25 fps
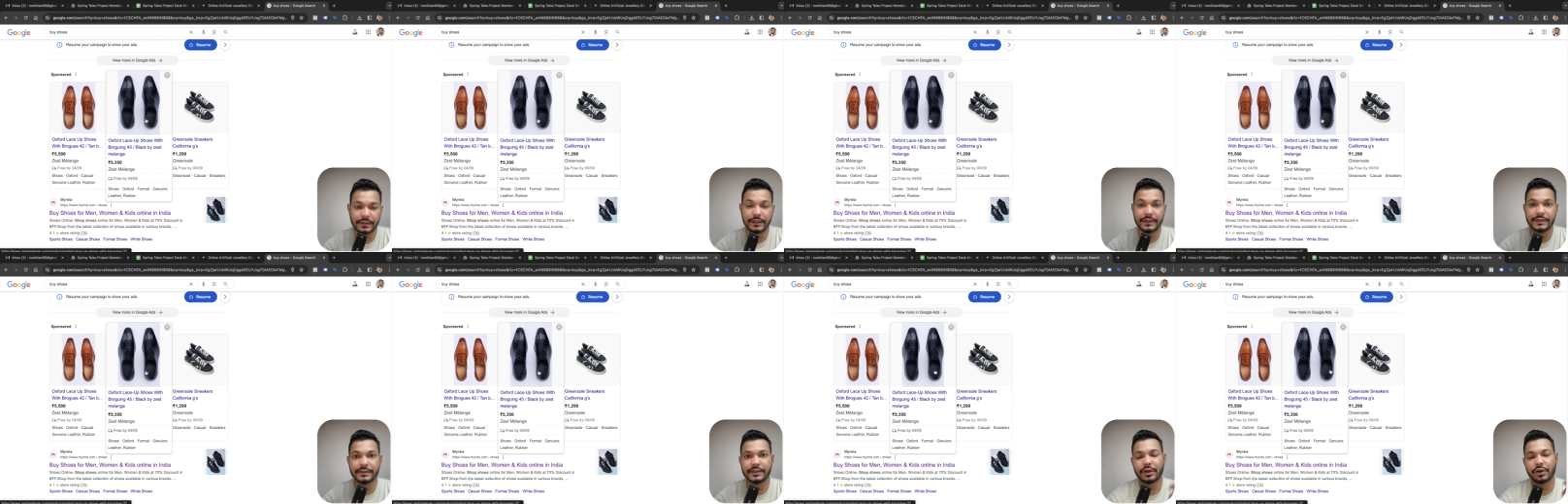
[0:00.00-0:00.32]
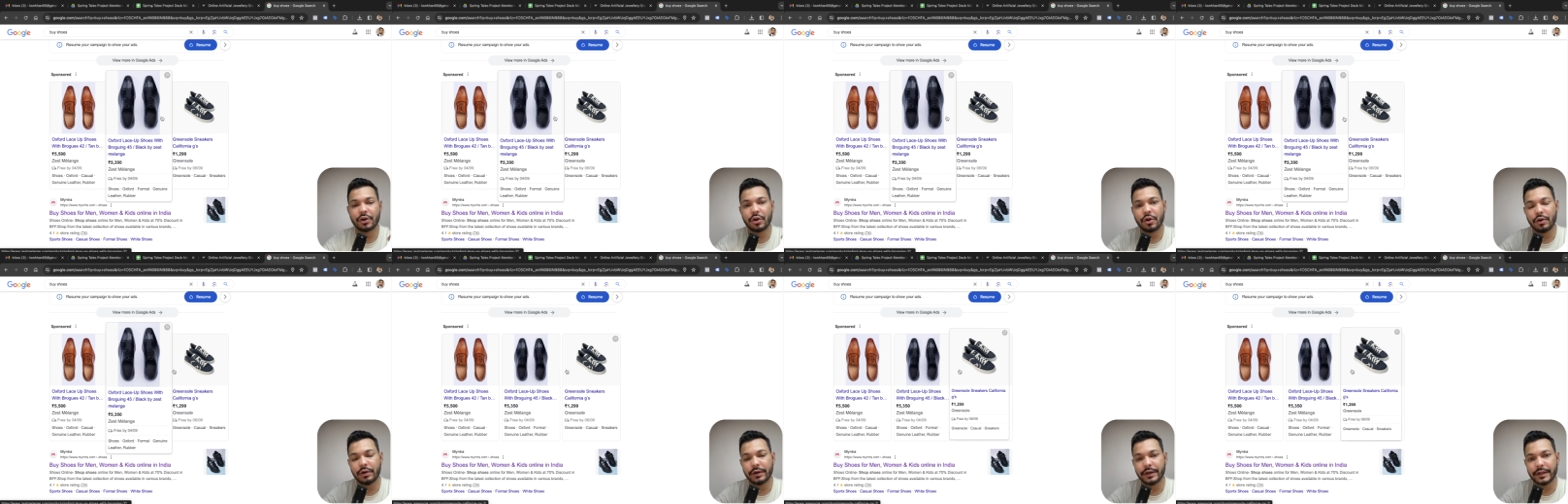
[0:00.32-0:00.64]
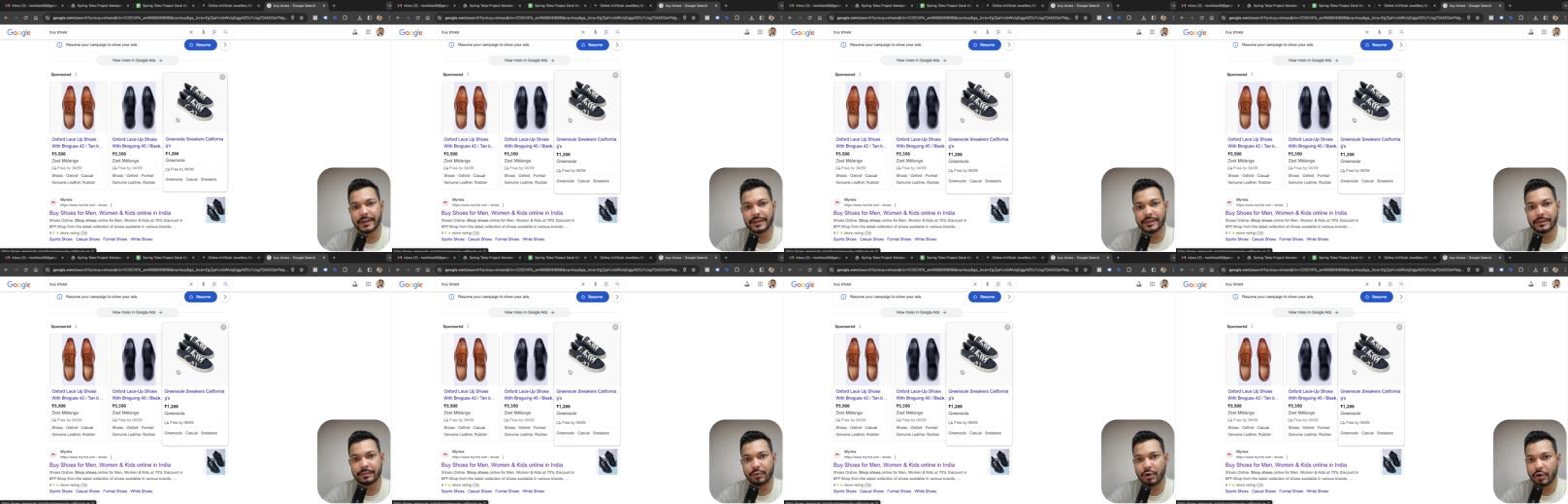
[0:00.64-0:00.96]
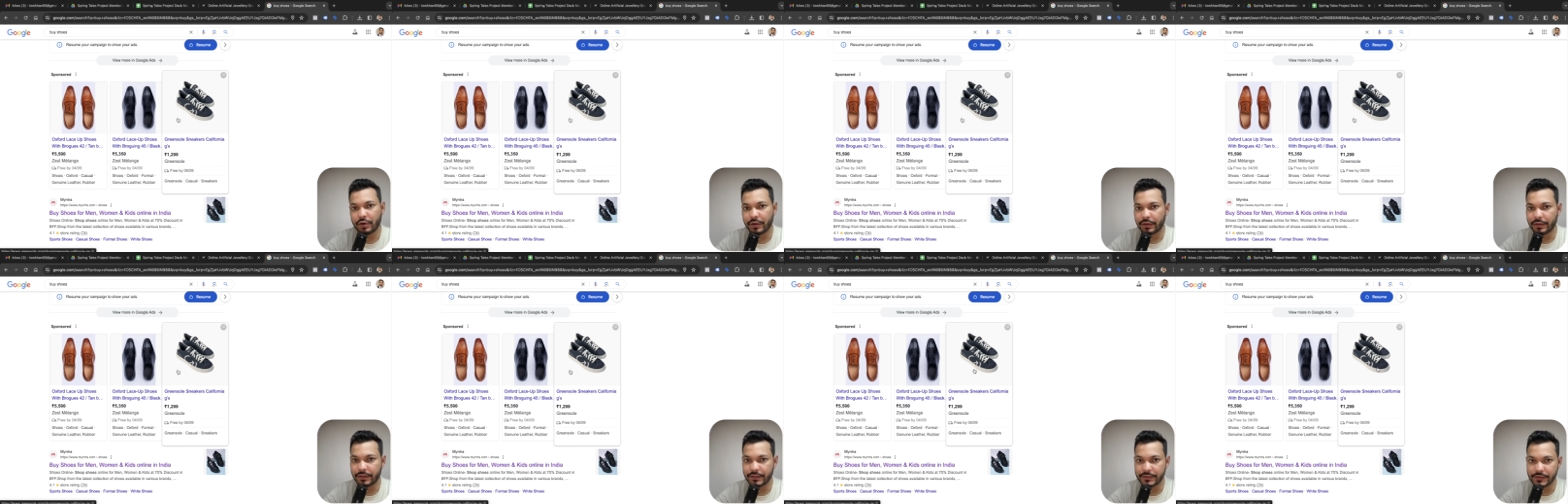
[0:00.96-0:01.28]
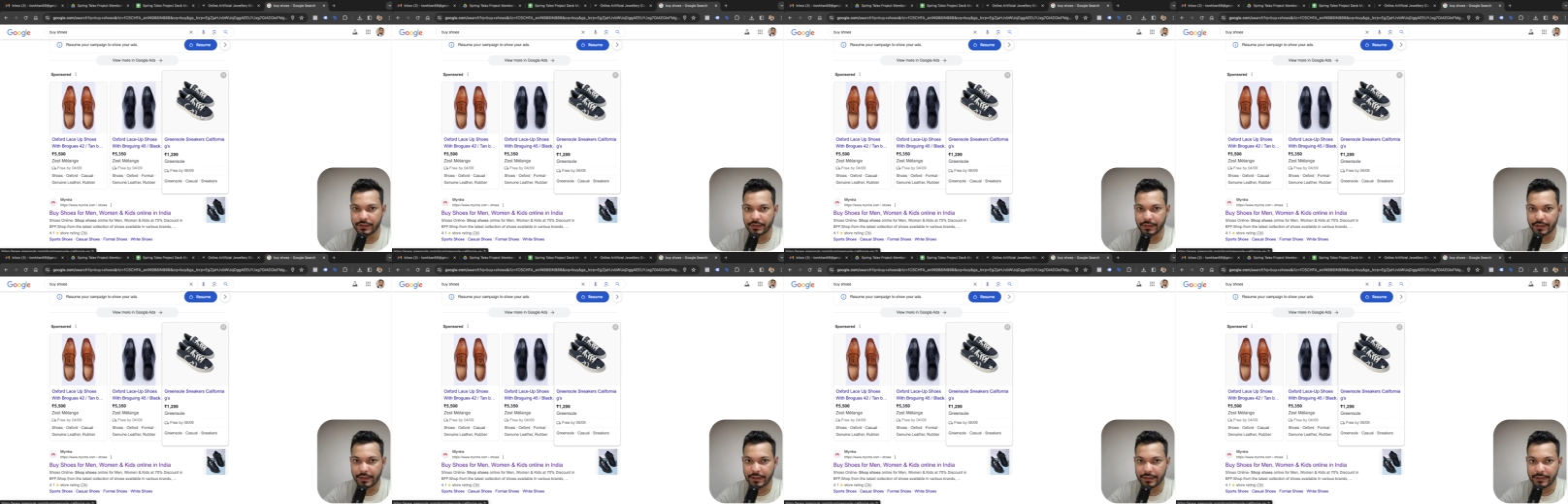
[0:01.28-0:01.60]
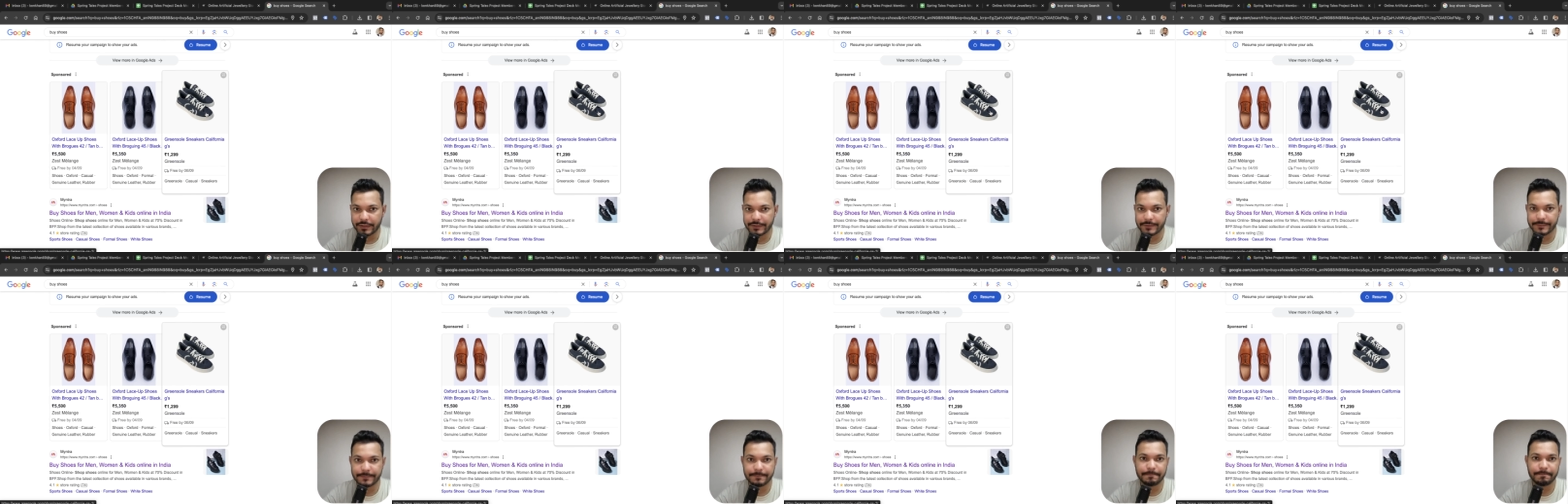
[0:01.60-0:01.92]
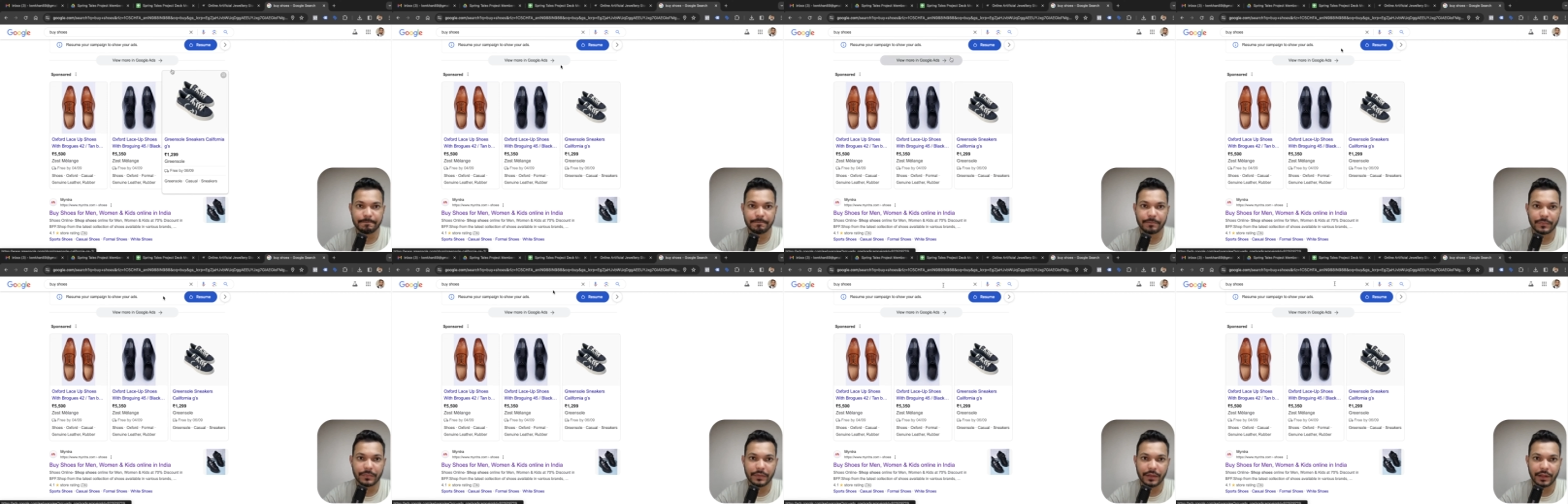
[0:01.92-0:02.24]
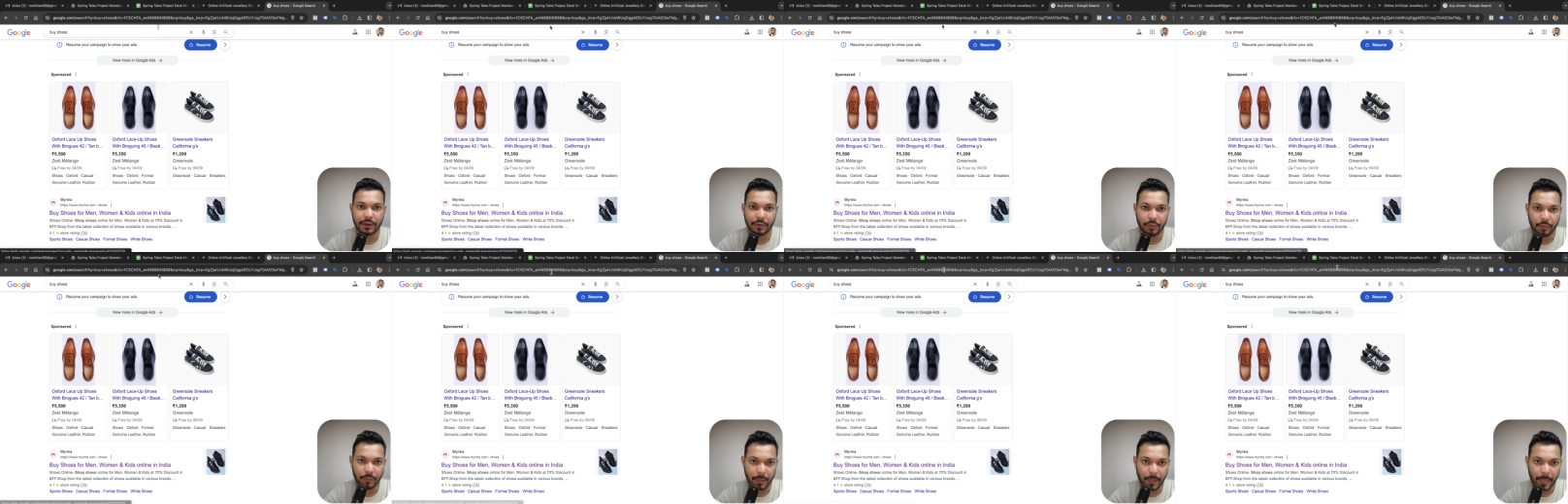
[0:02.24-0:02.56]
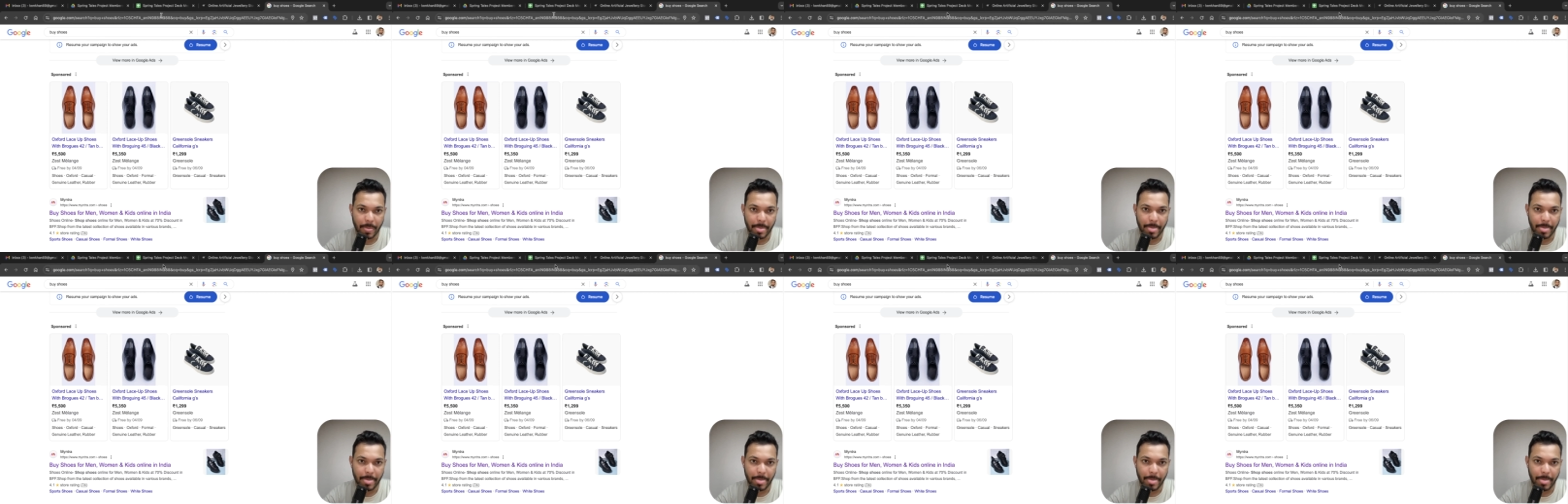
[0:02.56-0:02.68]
These are called as product listing ads. Now,